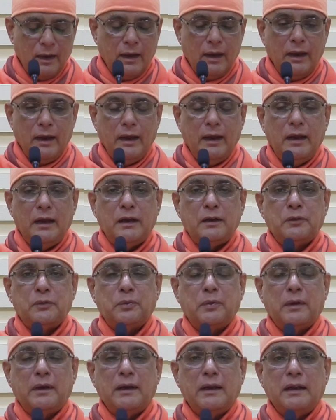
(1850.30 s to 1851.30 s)

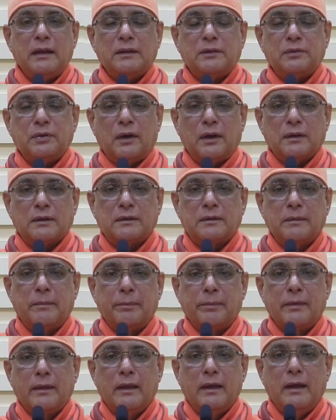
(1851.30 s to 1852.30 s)
Ishvari shat,
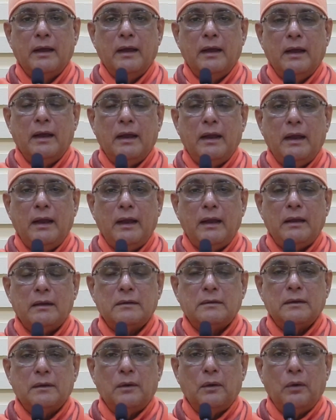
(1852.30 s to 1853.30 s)
he is
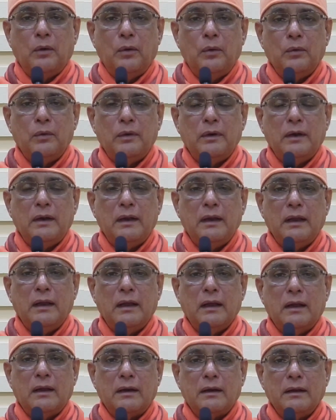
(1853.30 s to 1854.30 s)
the only
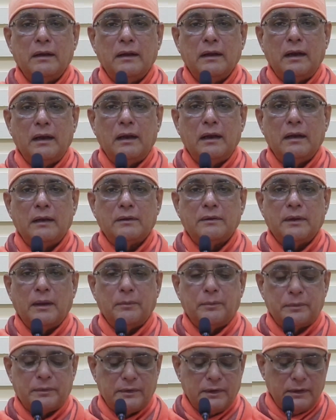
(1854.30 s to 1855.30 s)
real
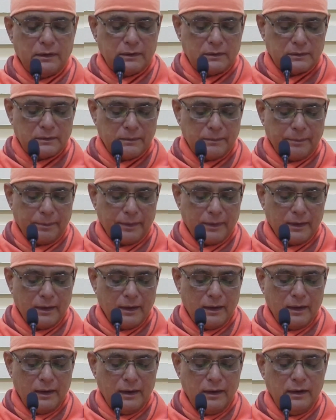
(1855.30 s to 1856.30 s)
substance,
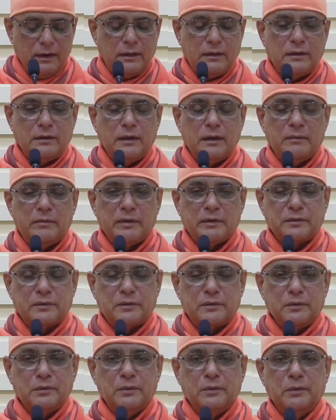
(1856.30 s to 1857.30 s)
nitya
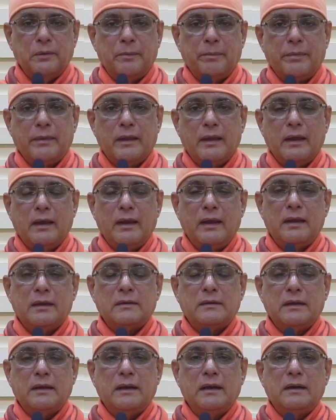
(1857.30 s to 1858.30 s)
vastu, he is
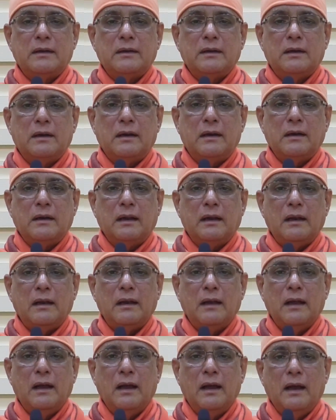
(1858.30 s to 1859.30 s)
the eternal,
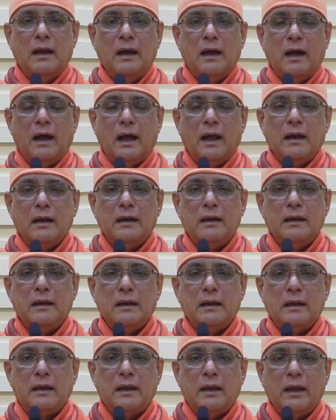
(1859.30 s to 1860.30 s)

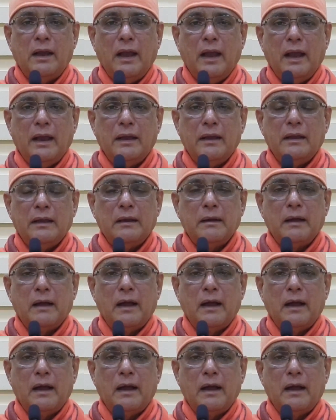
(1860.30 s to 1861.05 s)
undecaying,